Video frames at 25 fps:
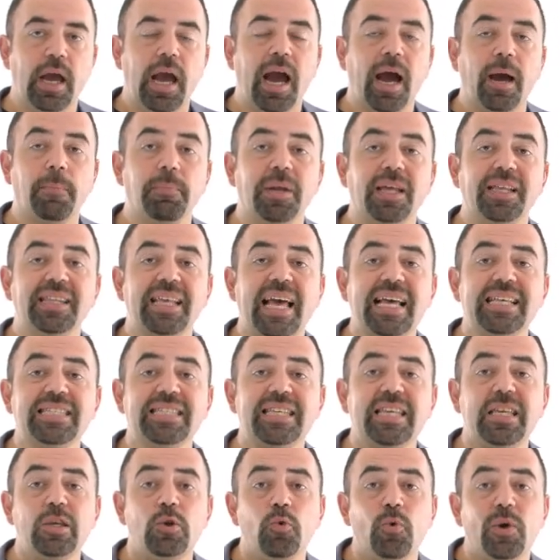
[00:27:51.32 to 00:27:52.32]
I'm not
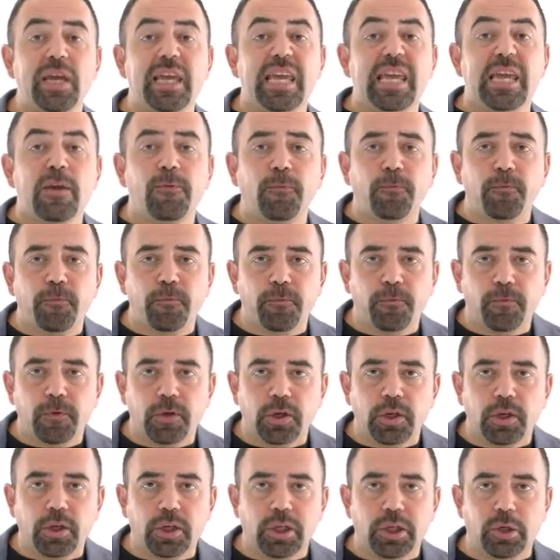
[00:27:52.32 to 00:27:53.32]
asking you if
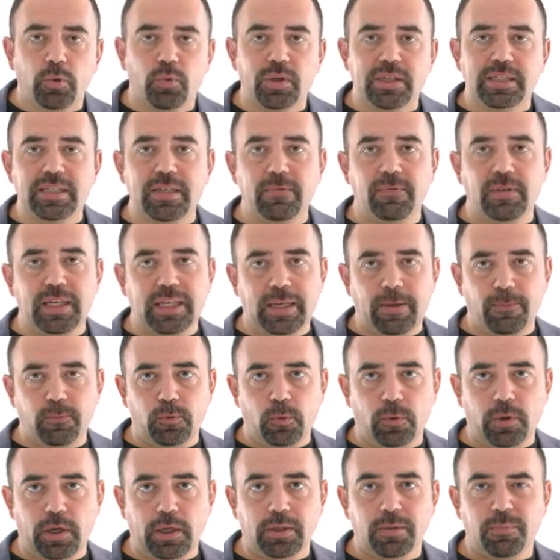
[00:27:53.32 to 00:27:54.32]
you received the gift
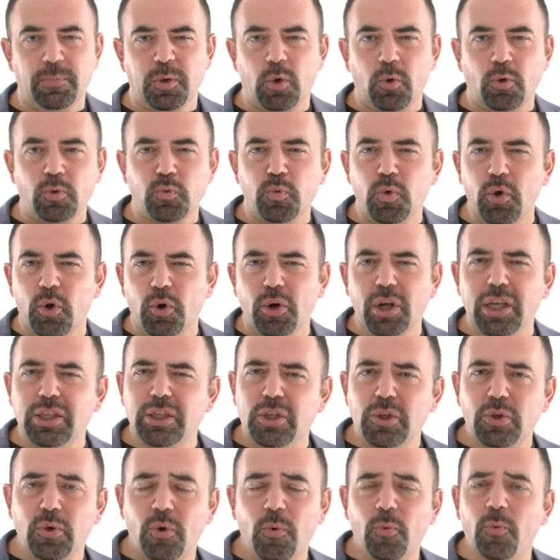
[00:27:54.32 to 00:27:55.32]
or not, because we
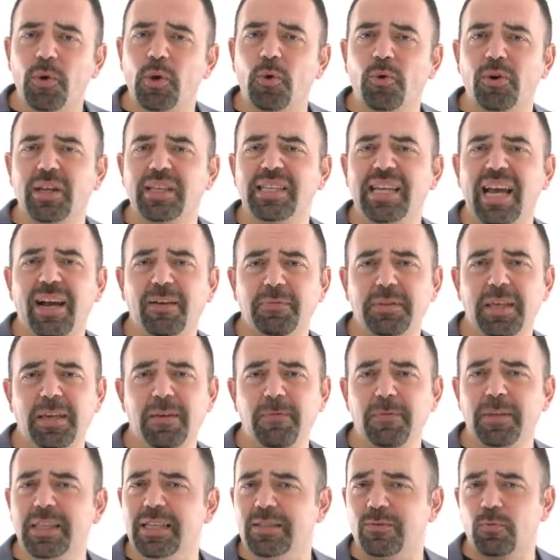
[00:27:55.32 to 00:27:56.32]
already know, we already have the
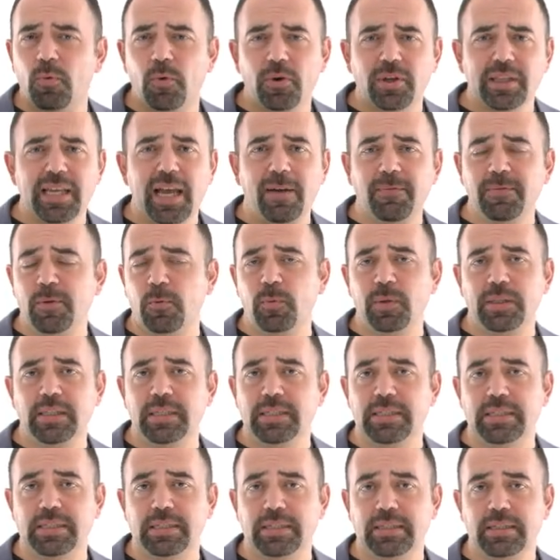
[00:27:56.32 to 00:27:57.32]
evidence, we already have the
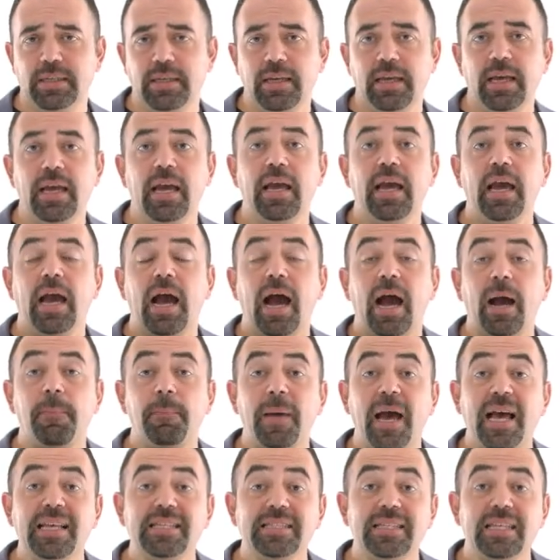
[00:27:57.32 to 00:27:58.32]
witnesses.
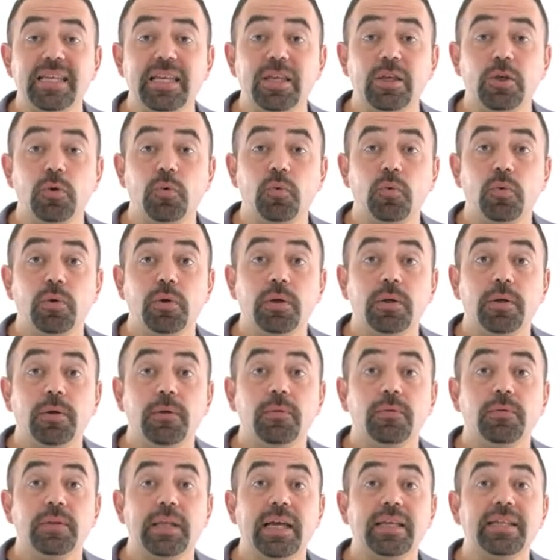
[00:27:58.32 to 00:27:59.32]
I'm asking you
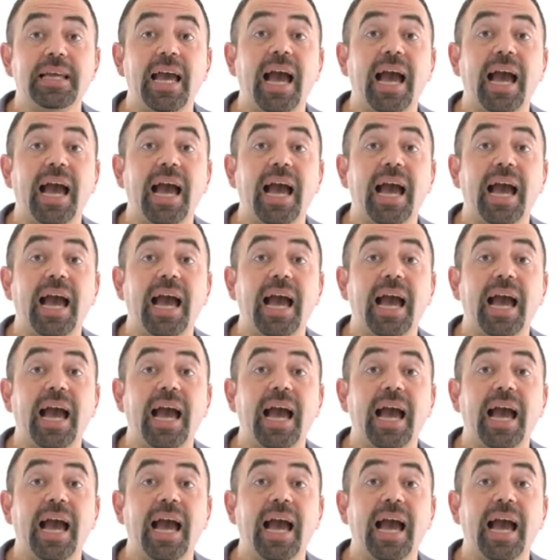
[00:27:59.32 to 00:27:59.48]
that